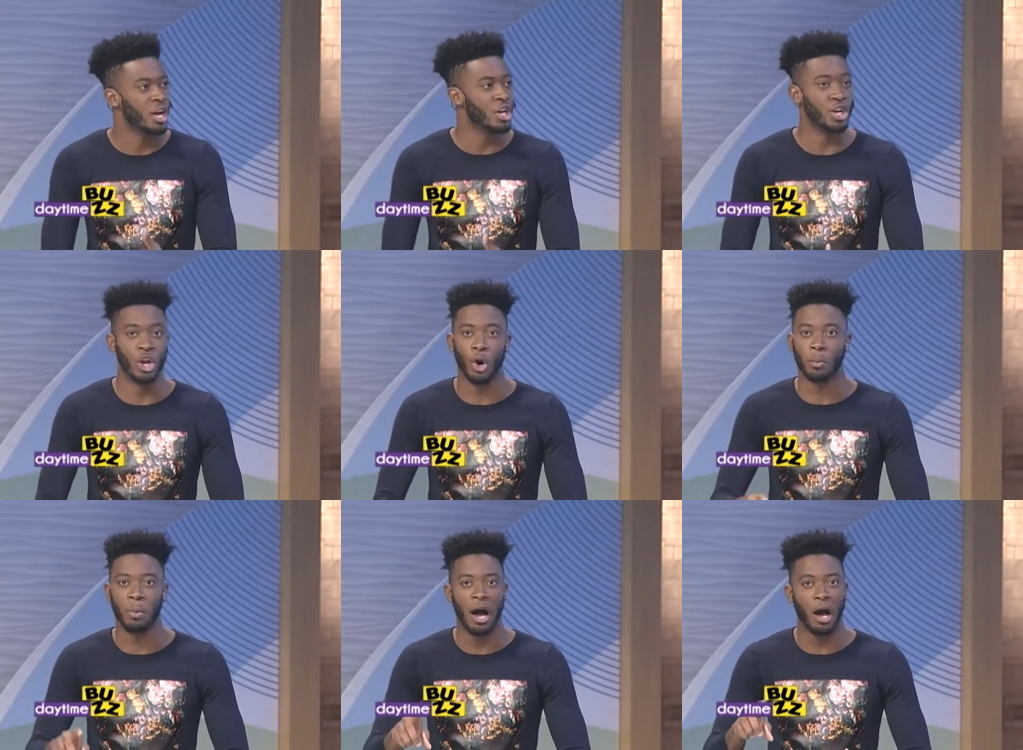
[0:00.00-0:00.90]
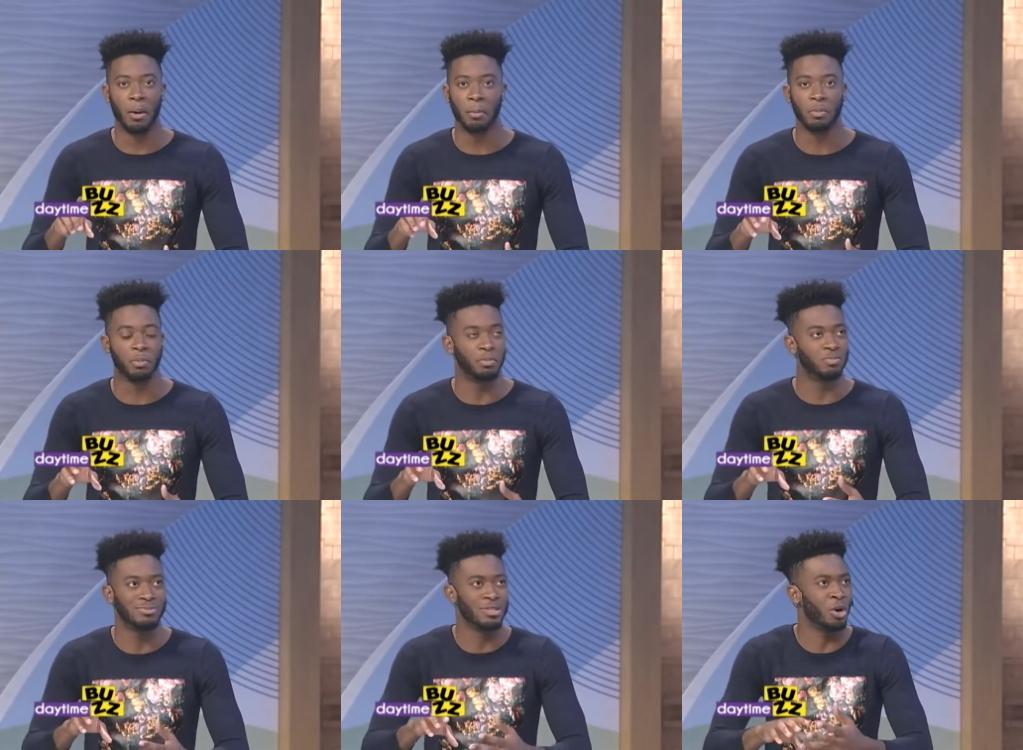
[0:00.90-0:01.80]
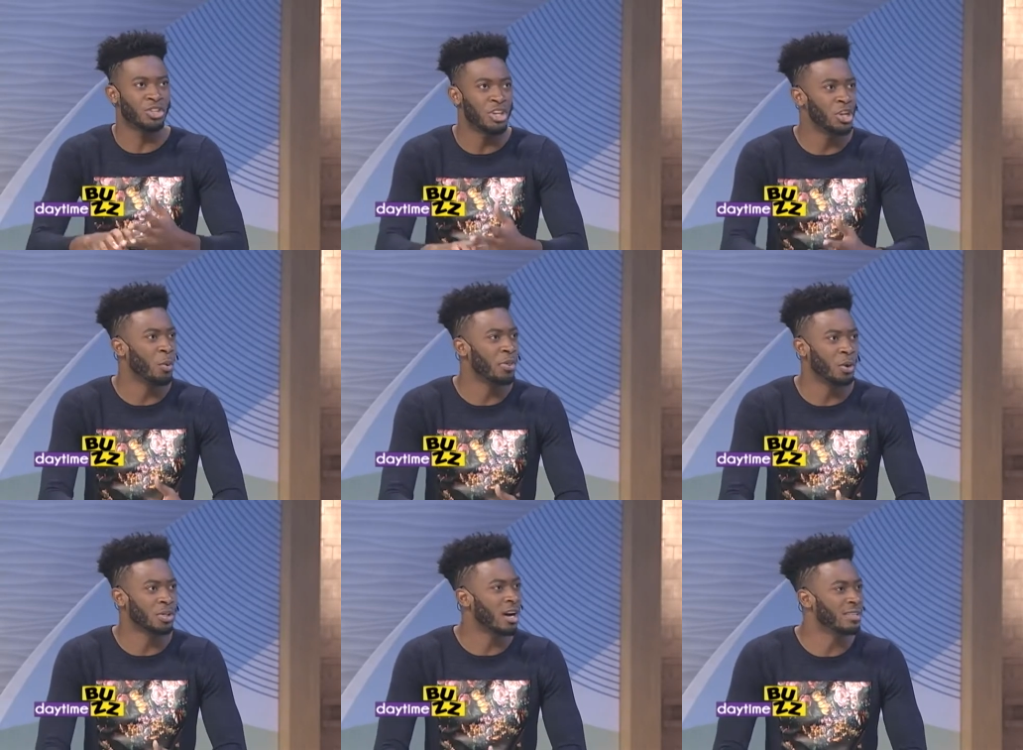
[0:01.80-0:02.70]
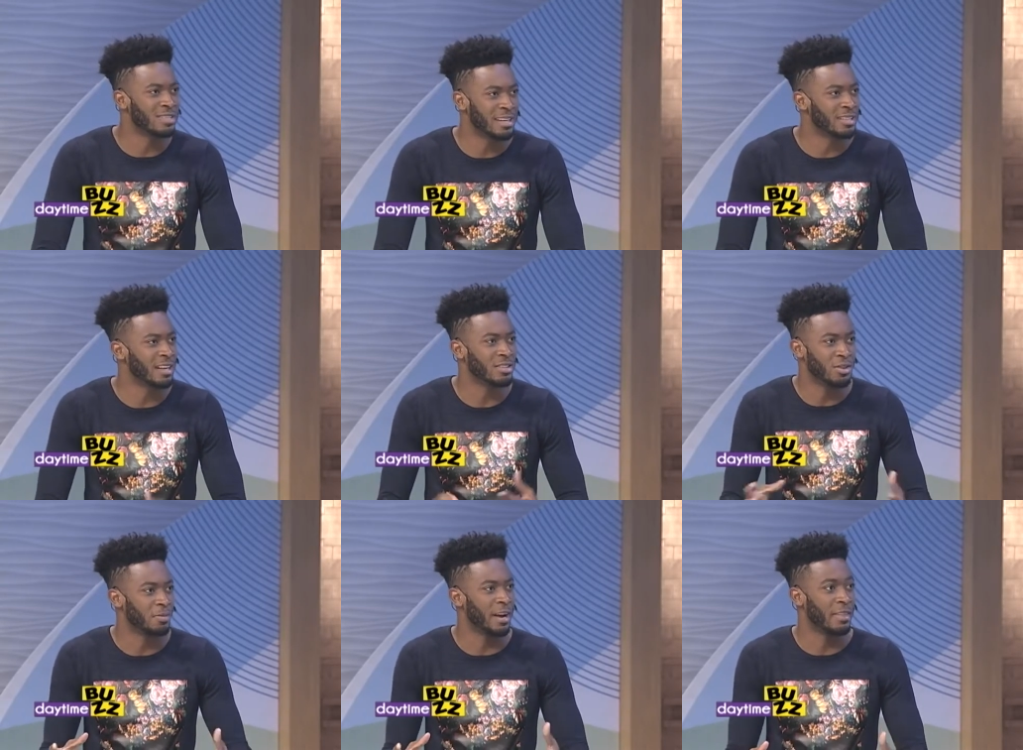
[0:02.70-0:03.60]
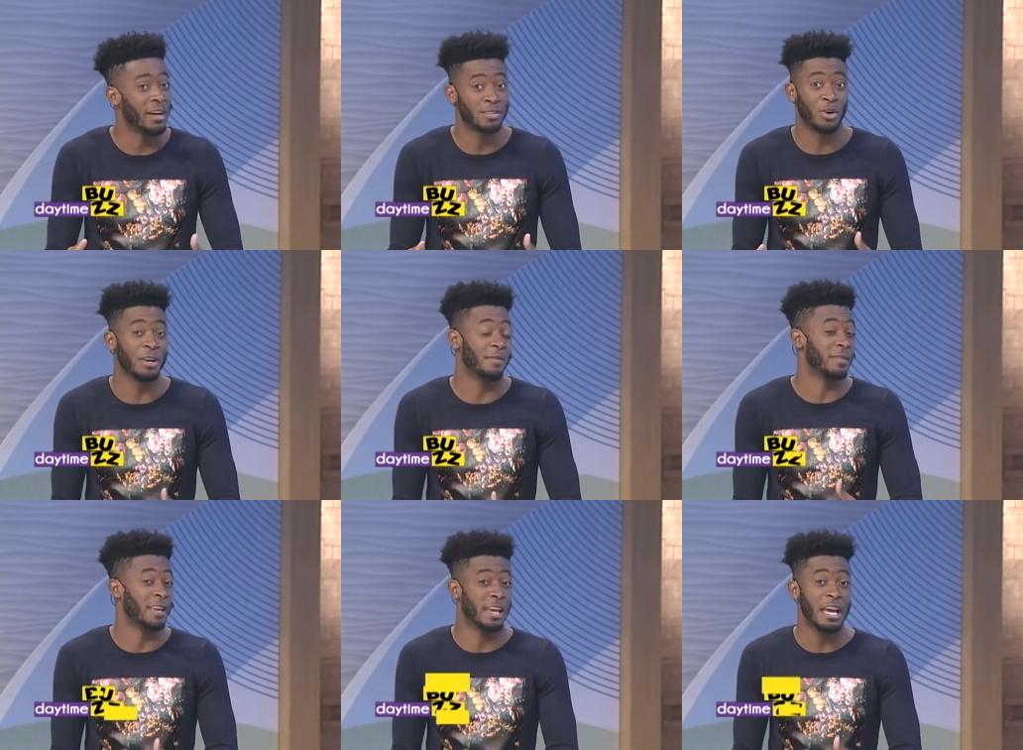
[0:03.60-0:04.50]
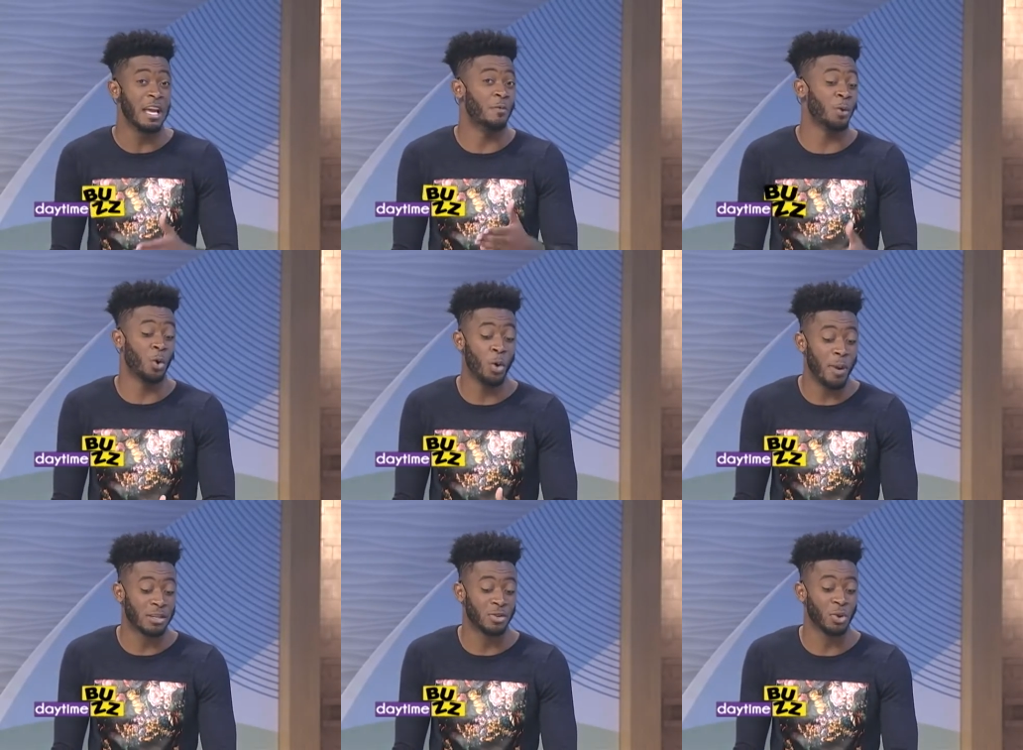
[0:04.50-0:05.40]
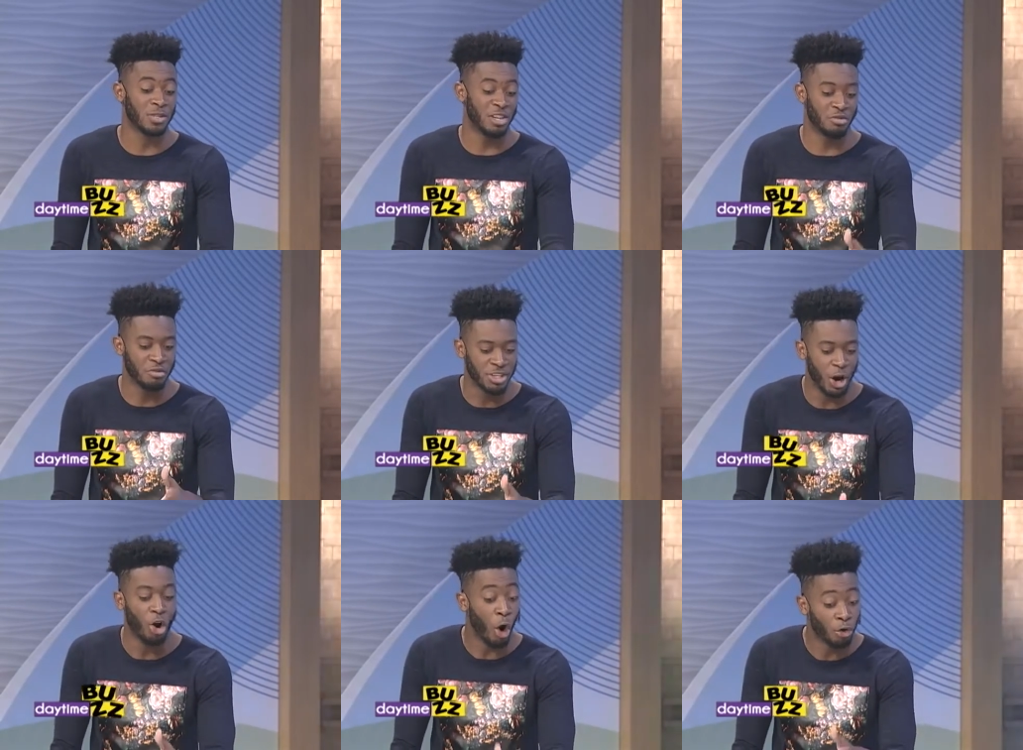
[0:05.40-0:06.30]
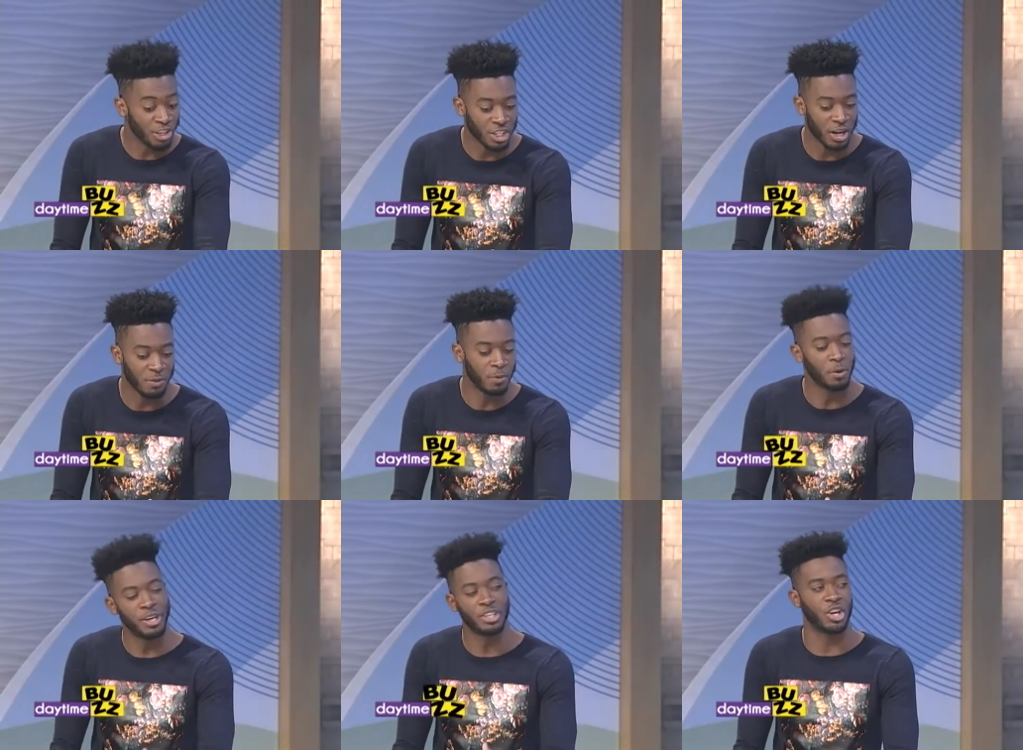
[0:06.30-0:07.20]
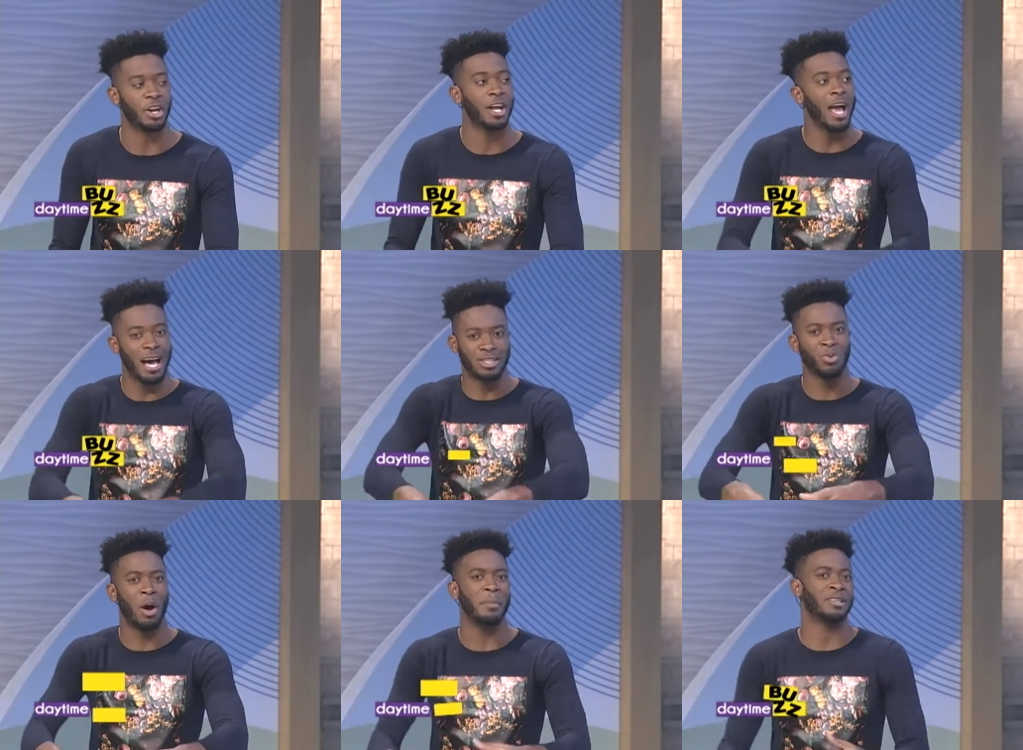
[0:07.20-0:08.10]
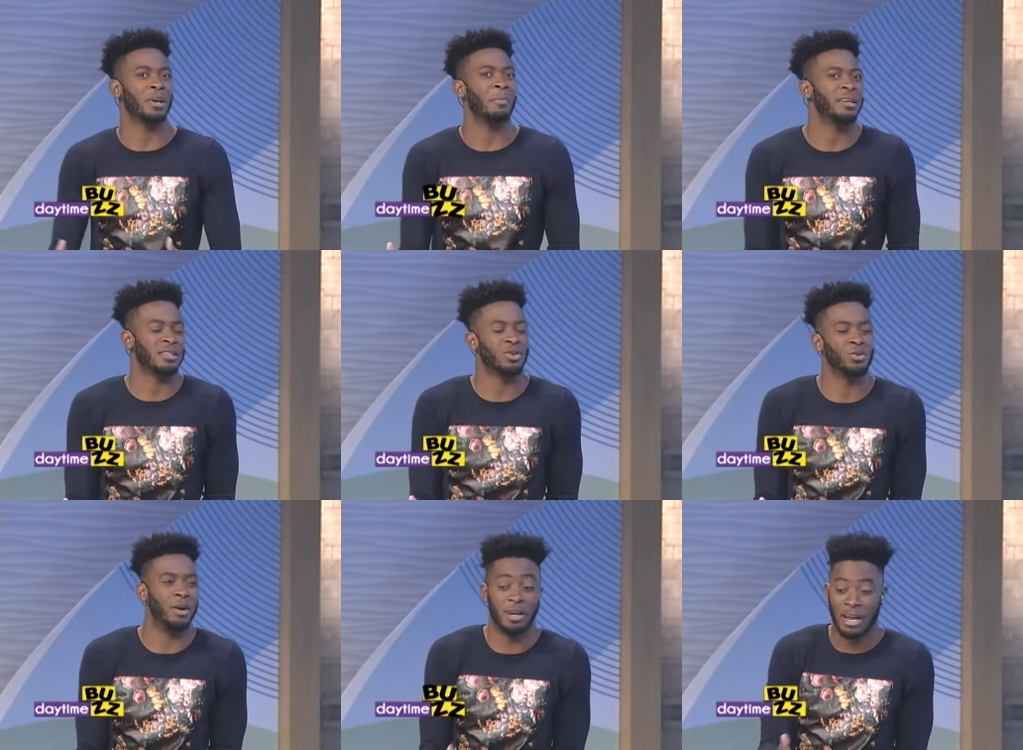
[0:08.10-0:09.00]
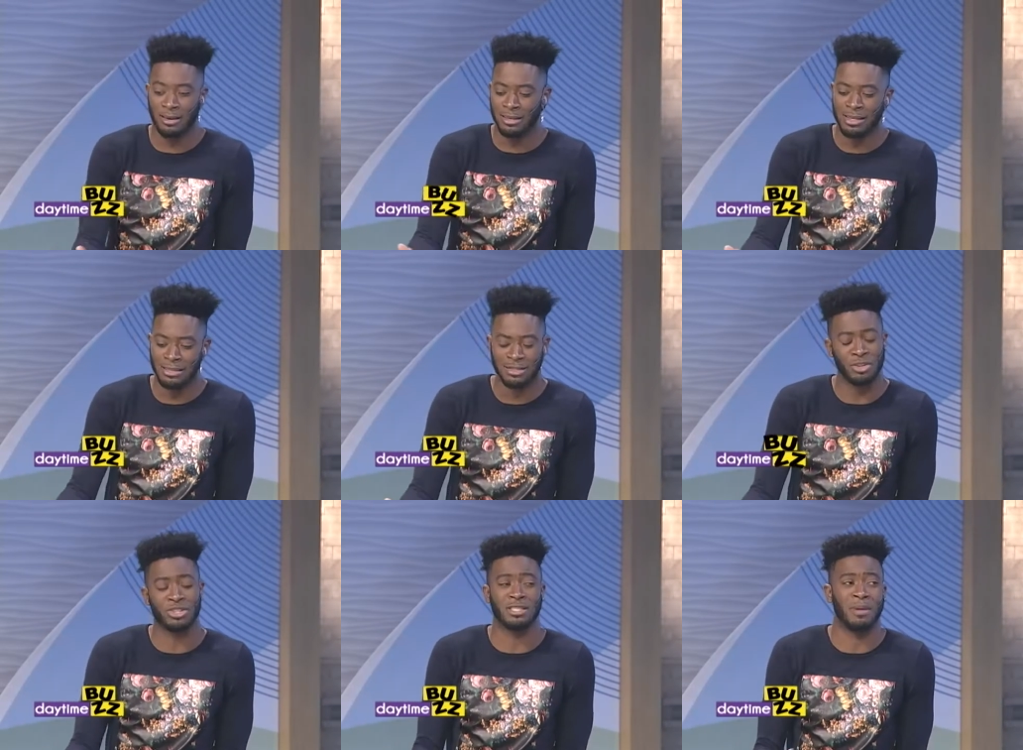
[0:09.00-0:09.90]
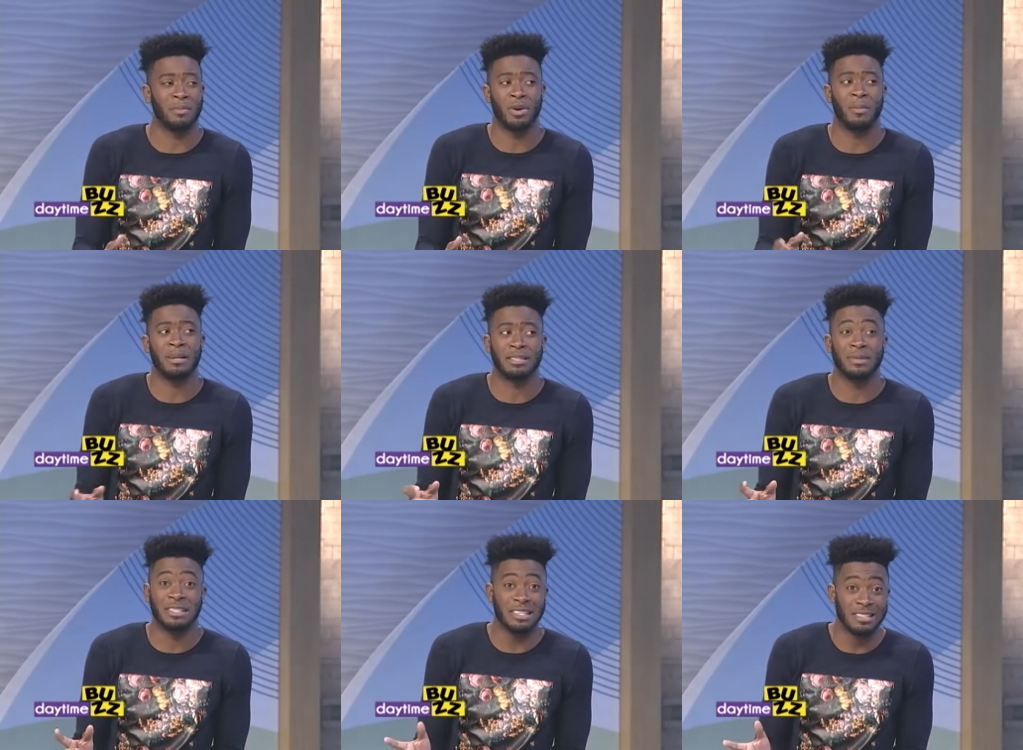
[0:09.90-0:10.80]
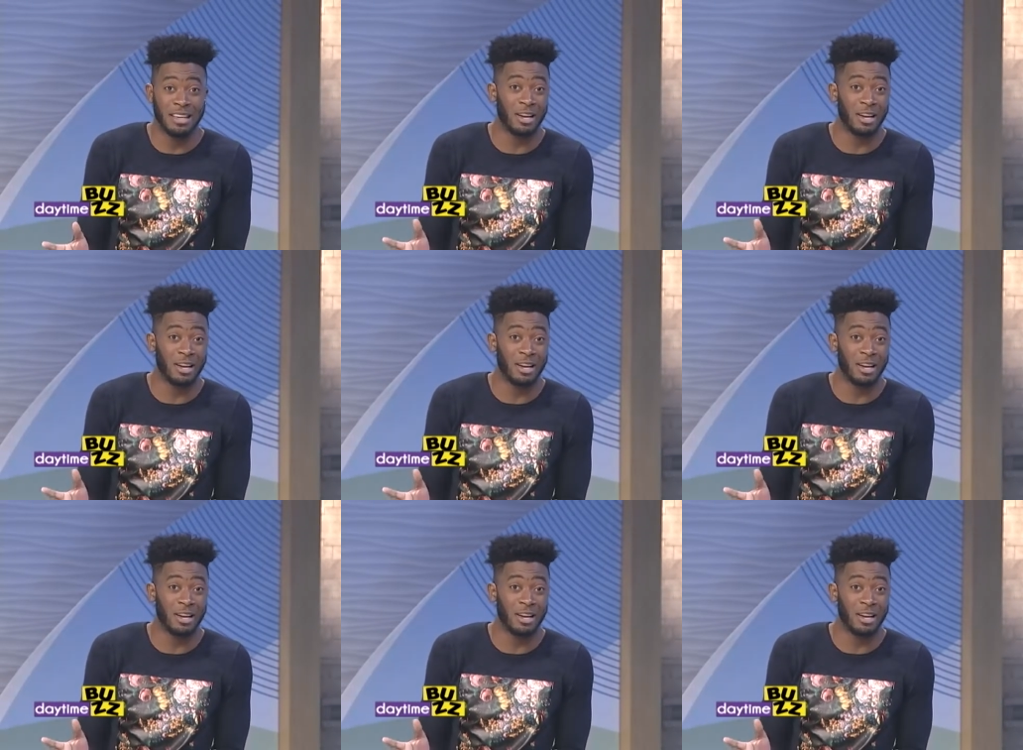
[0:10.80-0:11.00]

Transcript: Mm You know, um, touching you without consent and stuff like that. So I even think if you go back to those ori original foundation as to what makes you a basic human, then these discussions might become a little bit easier.